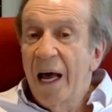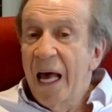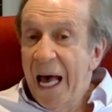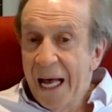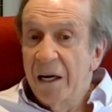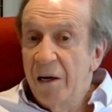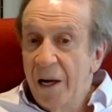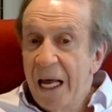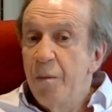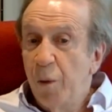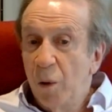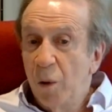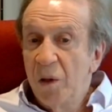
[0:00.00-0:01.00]
I had
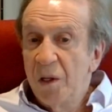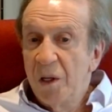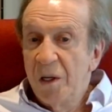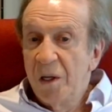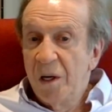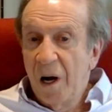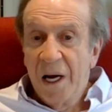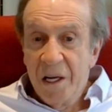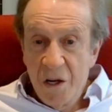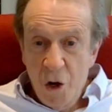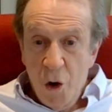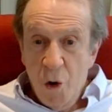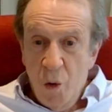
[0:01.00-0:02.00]
a label.
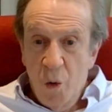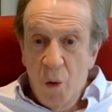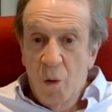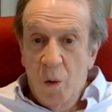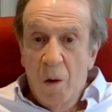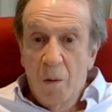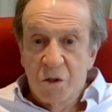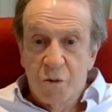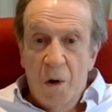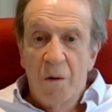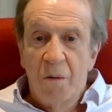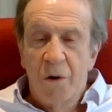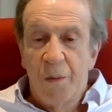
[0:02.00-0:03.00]
I knew
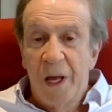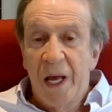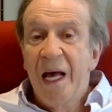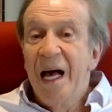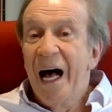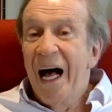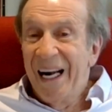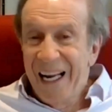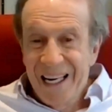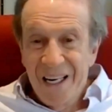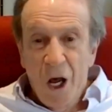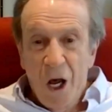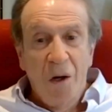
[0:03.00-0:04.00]
what was wrong with me.
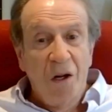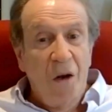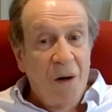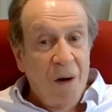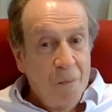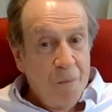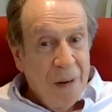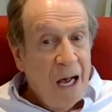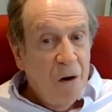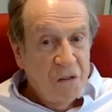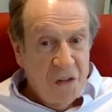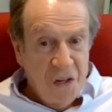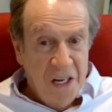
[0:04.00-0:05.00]
I didn't know a lot
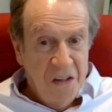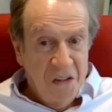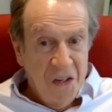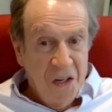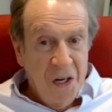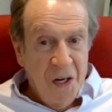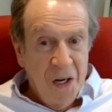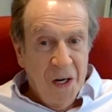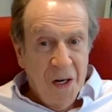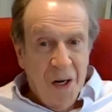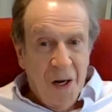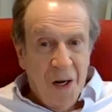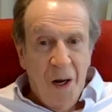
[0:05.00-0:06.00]
about it
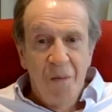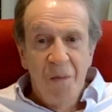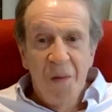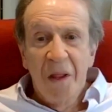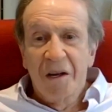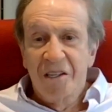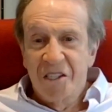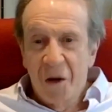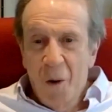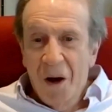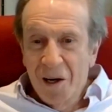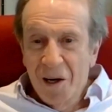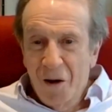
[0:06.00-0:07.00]

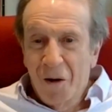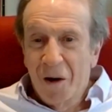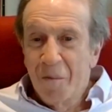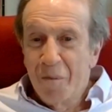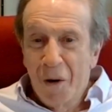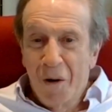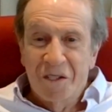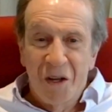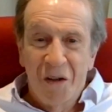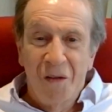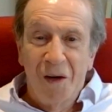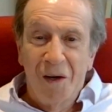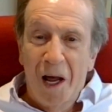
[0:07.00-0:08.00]
because there weren't a lot of
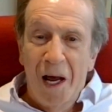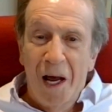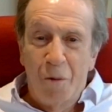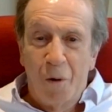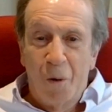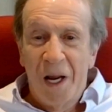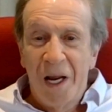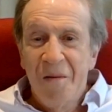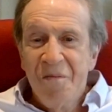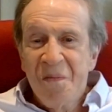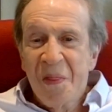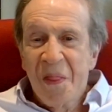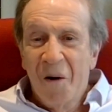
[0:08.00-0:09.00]
books in the
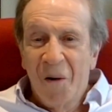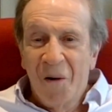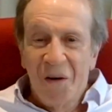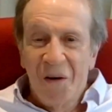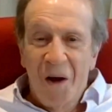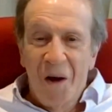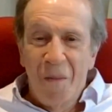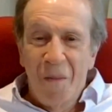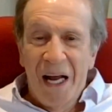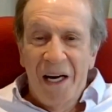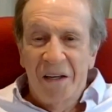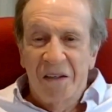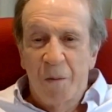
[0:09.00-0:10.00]
library on
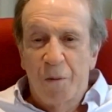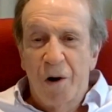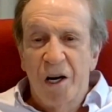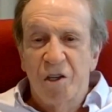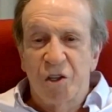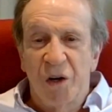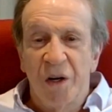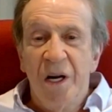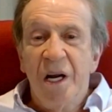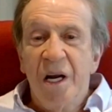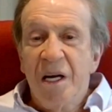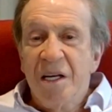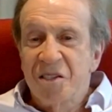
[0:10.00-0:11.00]
manic
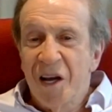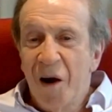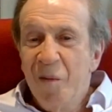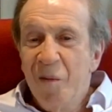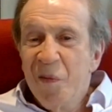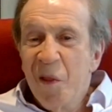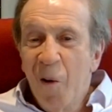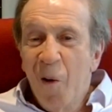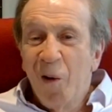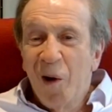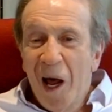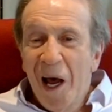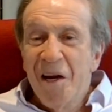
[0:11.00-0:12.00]
depression. So
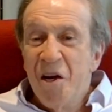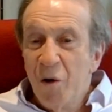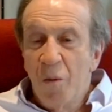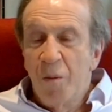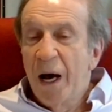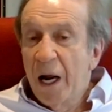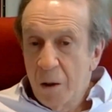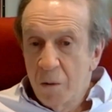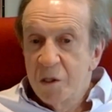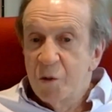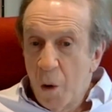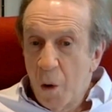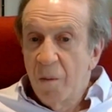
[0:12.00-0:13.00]
all I knew
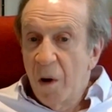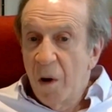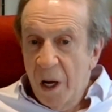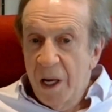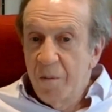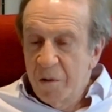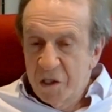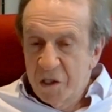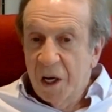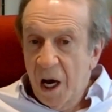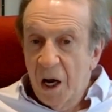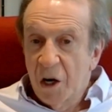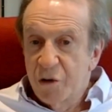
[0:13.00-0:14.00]
about it was what my
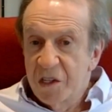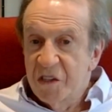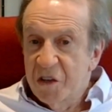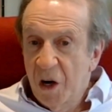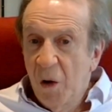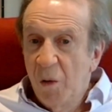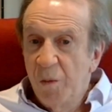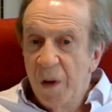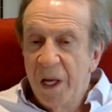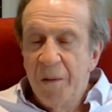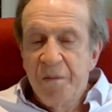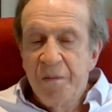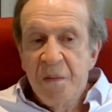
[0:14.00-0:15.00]
psychiatrist
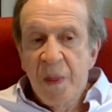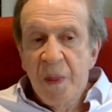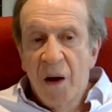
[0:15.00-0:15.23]
told me.